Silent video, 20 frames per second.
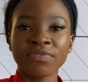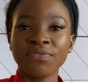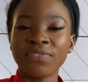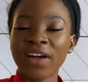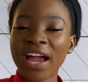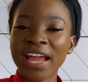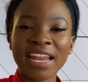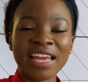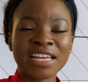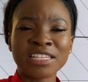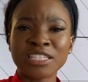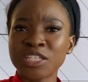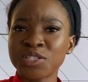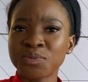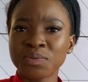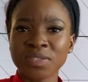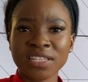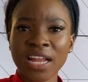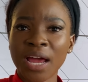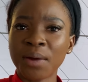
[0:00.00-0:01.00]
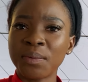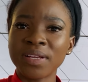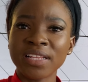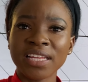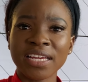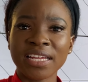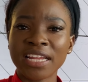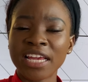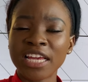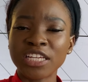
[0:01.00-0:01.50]
finances was not
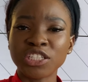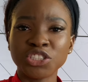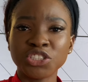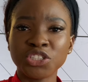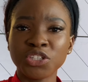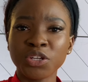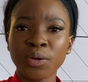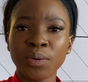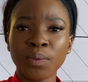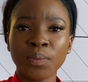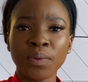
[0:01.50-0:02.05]
really an issue.